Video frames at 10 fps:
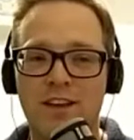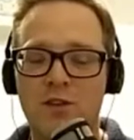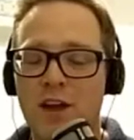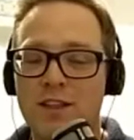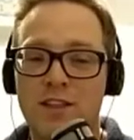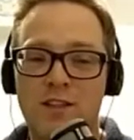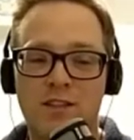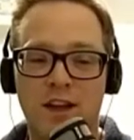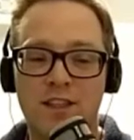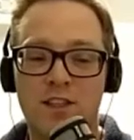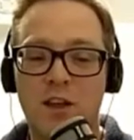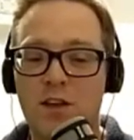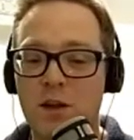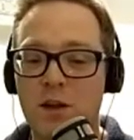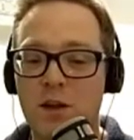yeah. so I dis- discovered
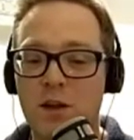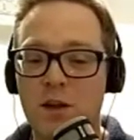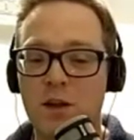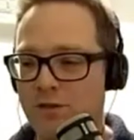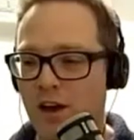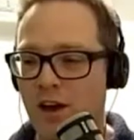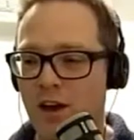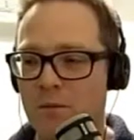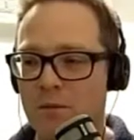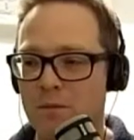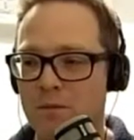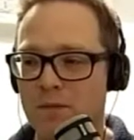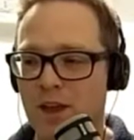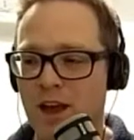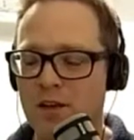it myself. Um,
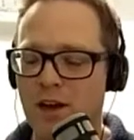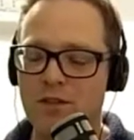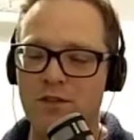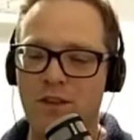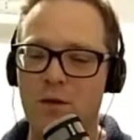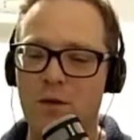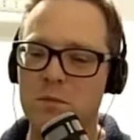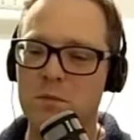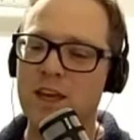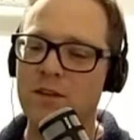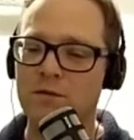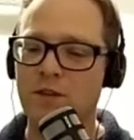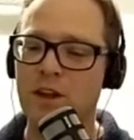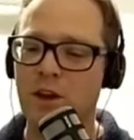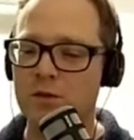I, I I was making
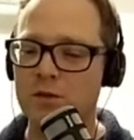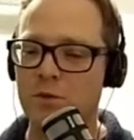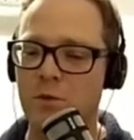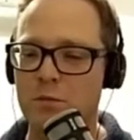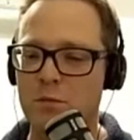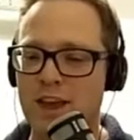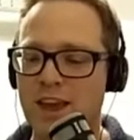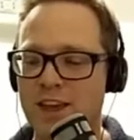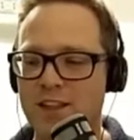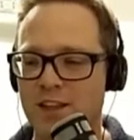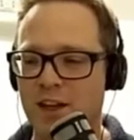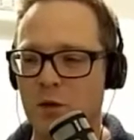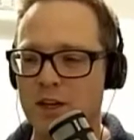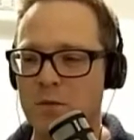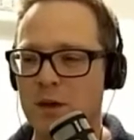videos with my kids, and I
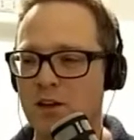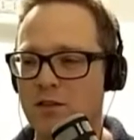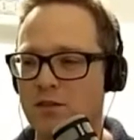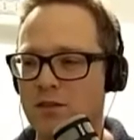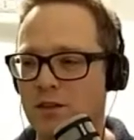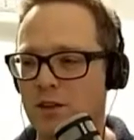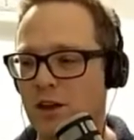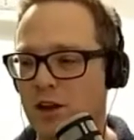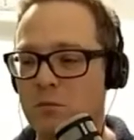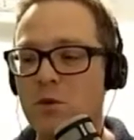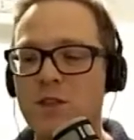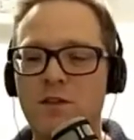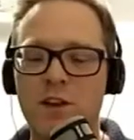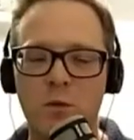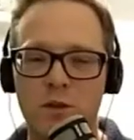wanted to make a like a music
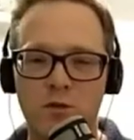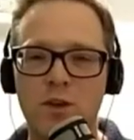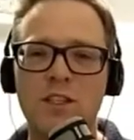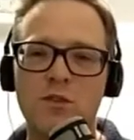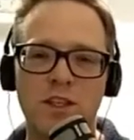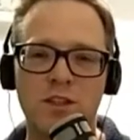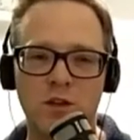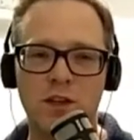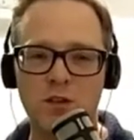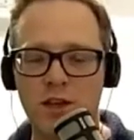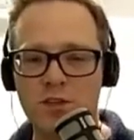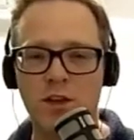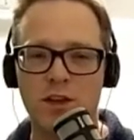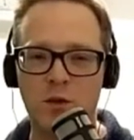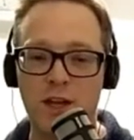video with green screen. So I I
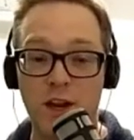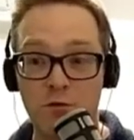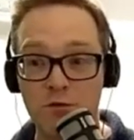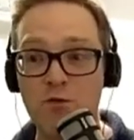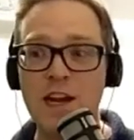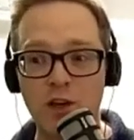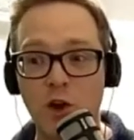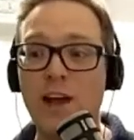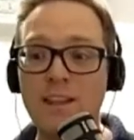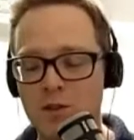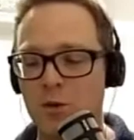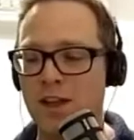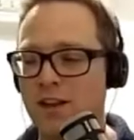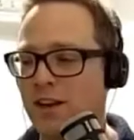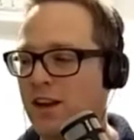started yeah. doing it. I really got into it.